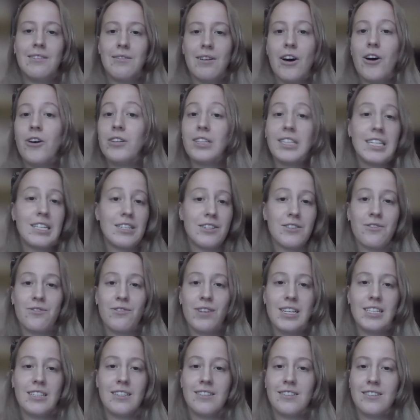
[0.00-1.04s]
All the
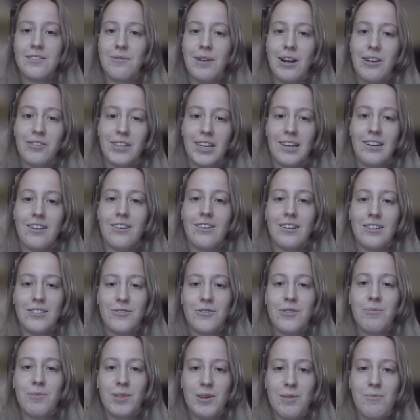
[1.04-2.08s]
interfaces around that are
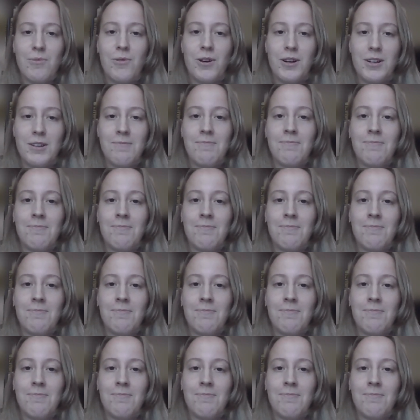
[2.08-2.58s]
extremely important.